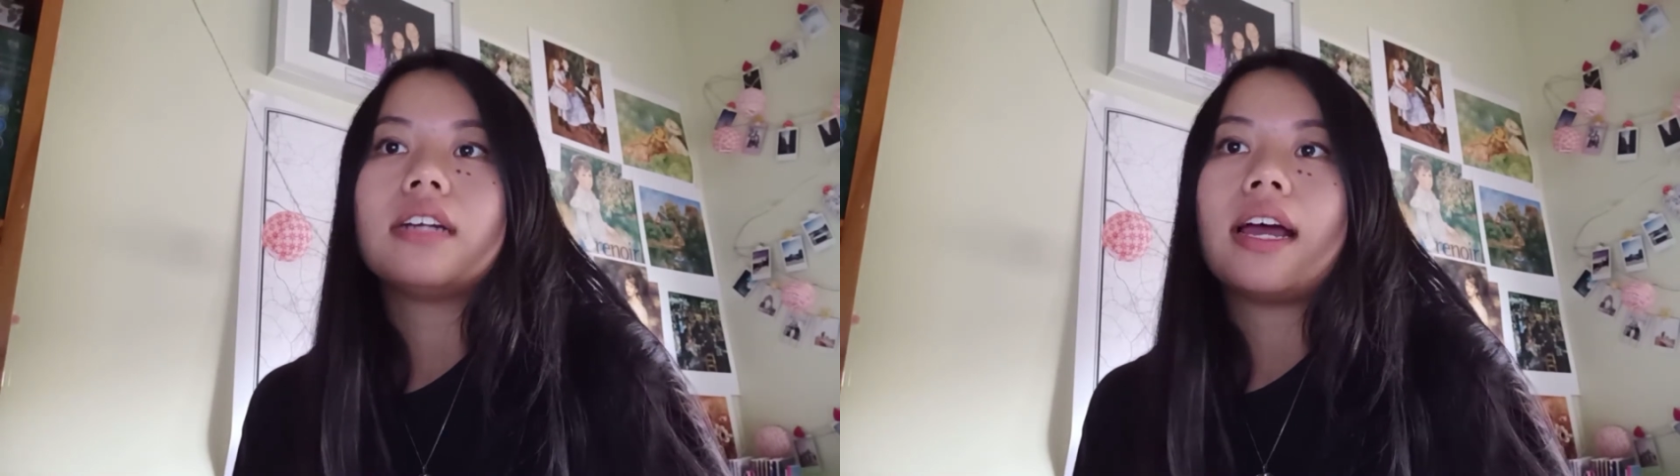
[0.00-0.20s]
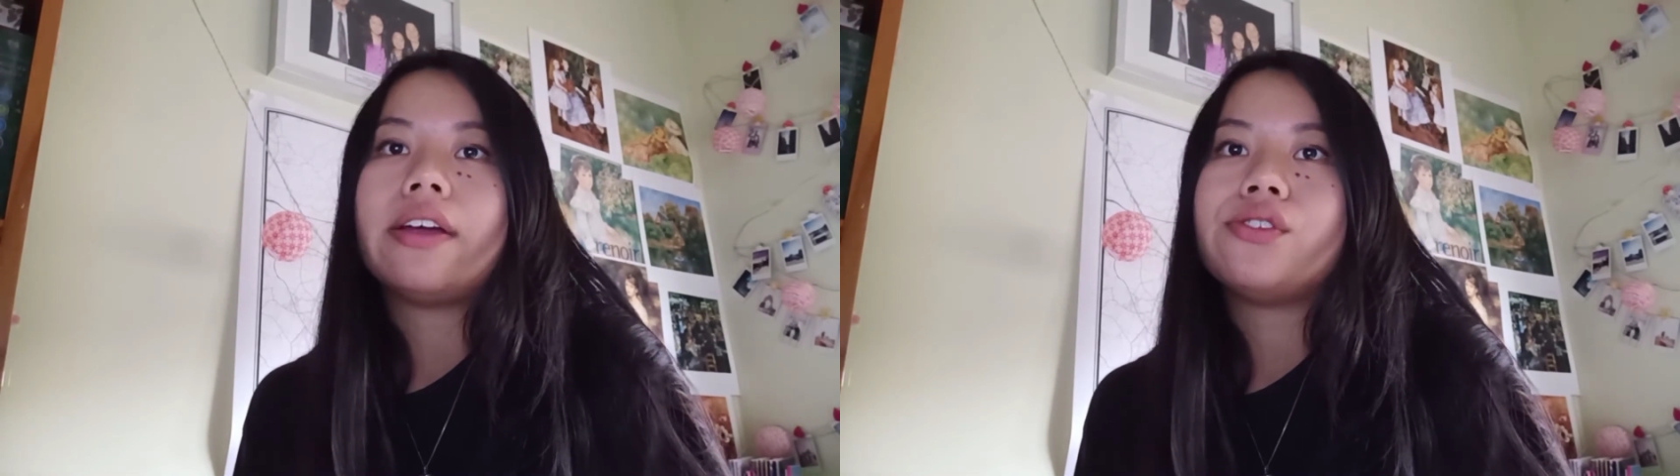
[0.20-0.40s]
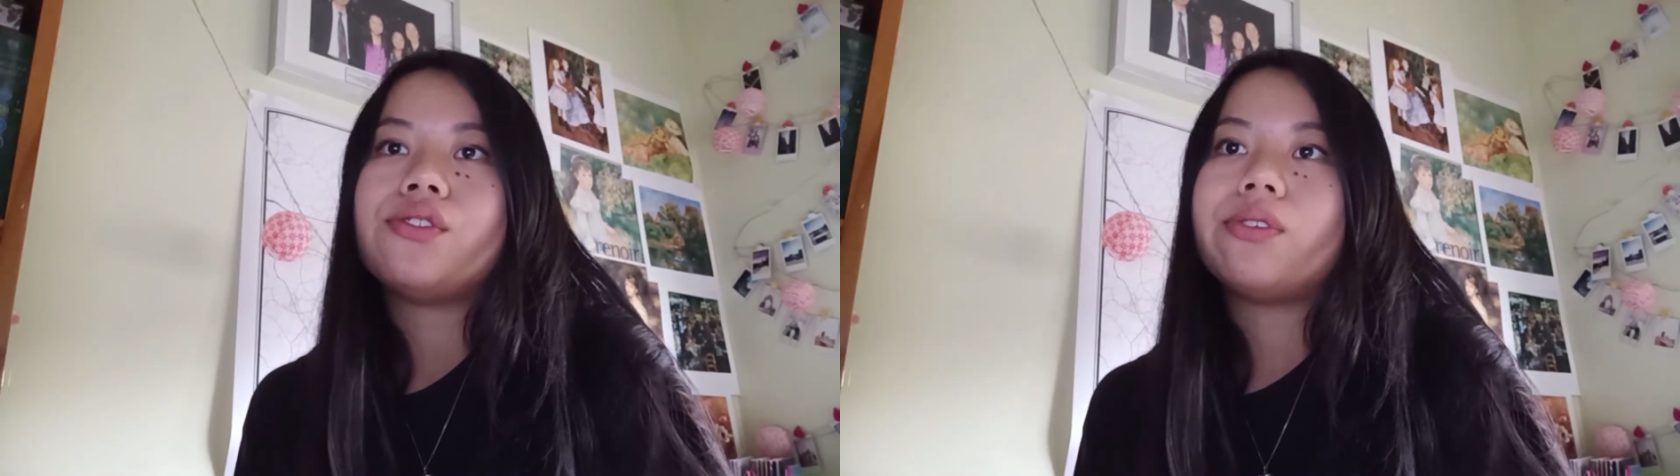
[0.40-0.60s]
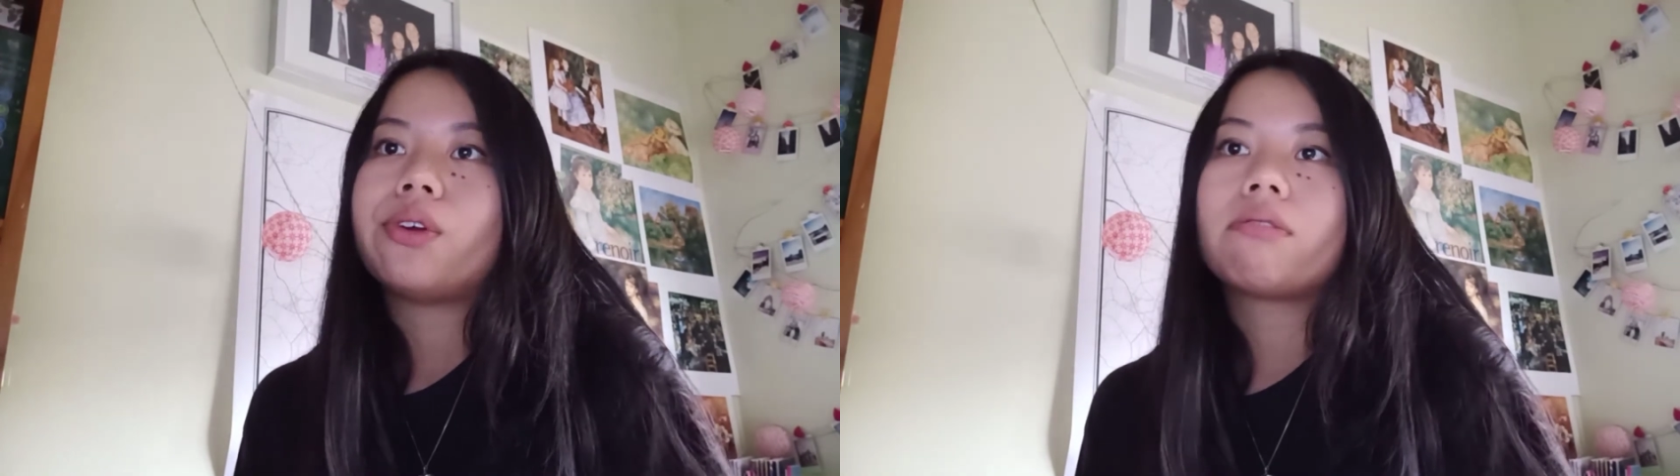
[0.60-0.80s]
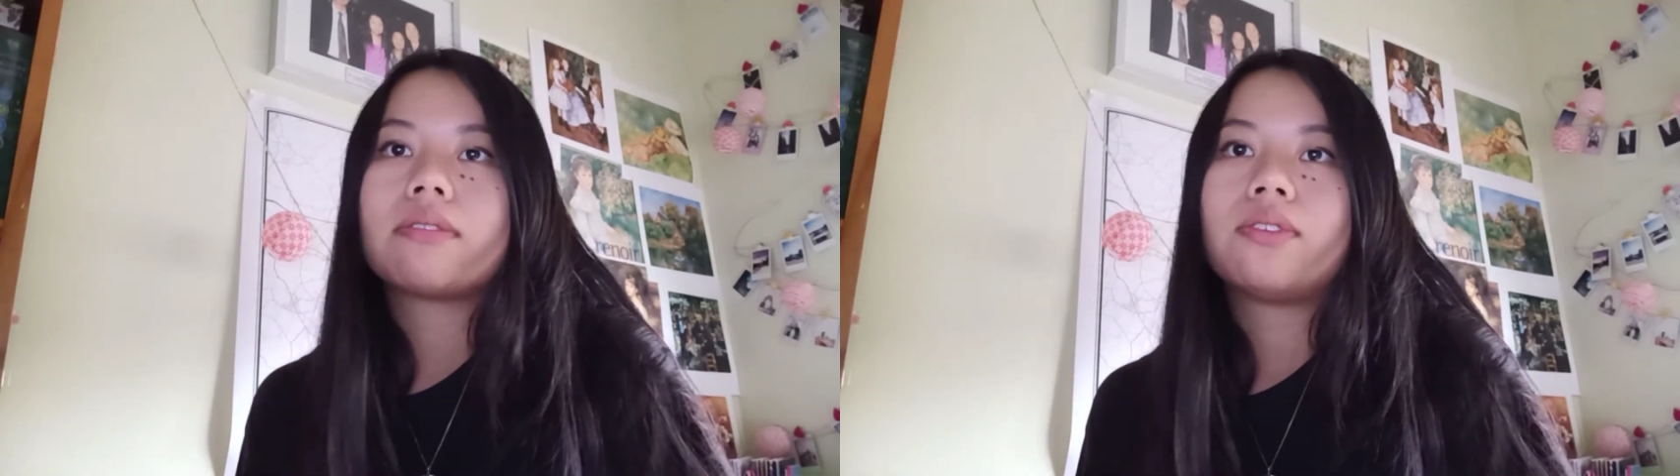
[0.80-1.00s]
and
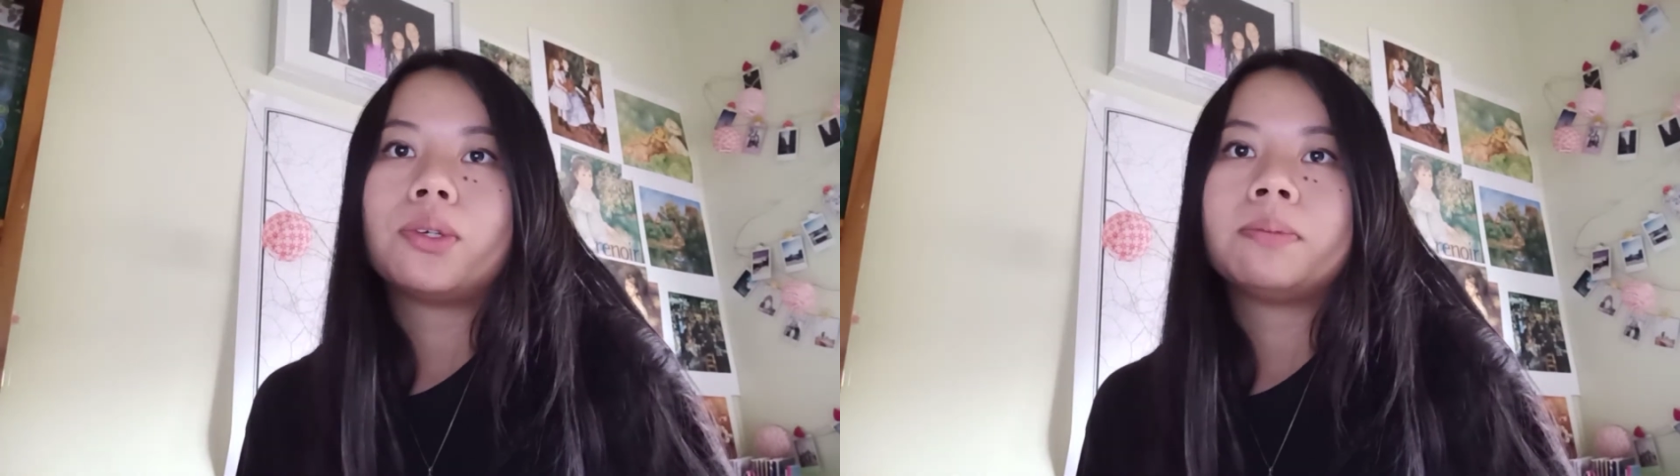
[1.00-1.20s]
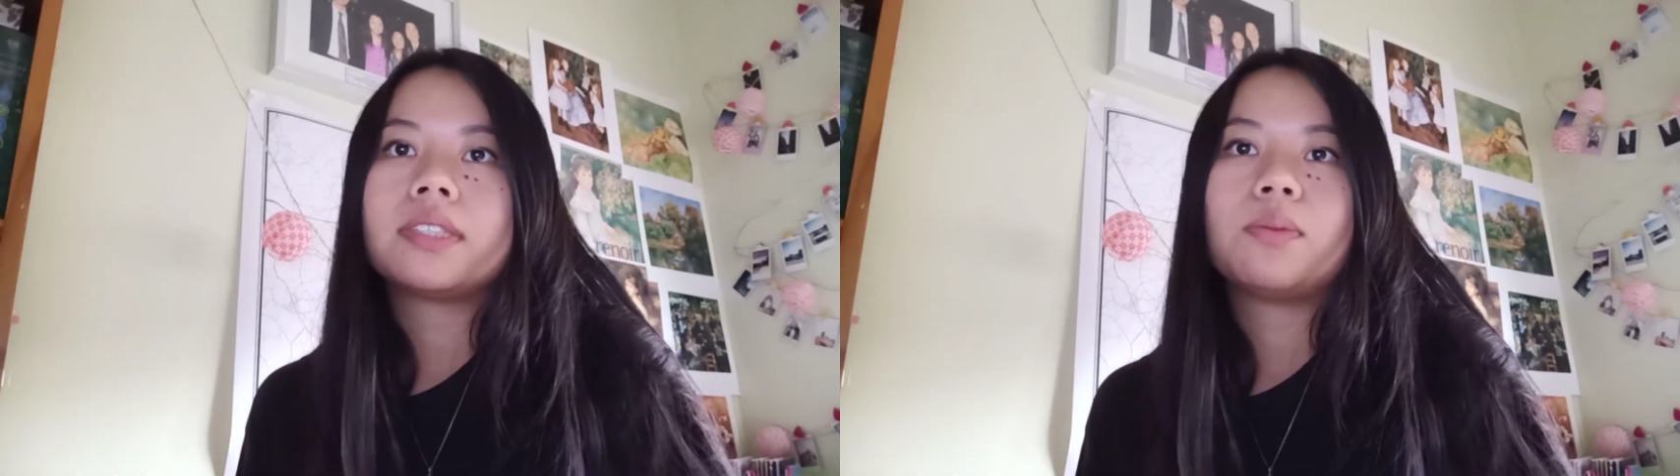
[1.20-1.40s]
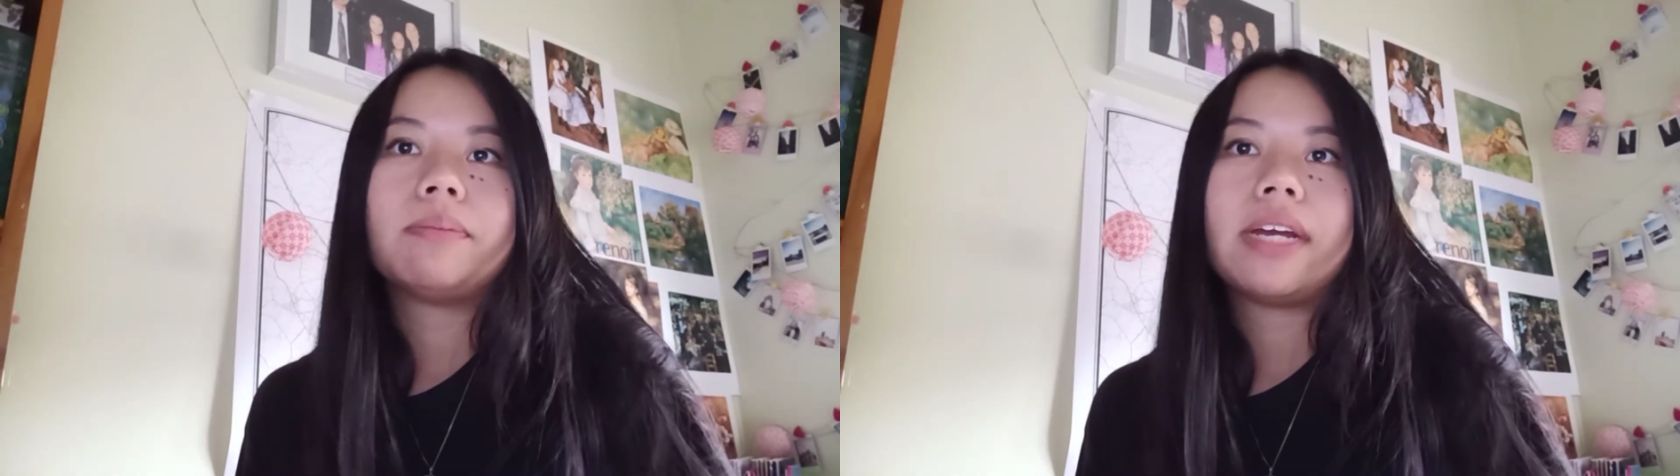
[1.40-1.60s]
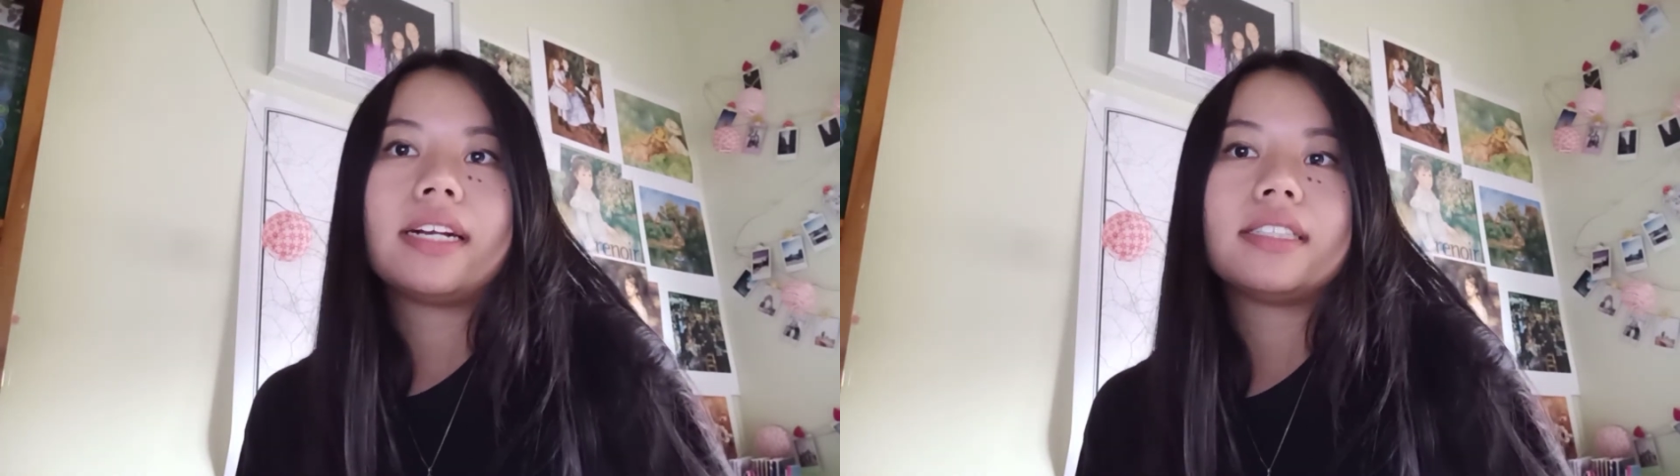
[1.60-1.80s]
no reforms were made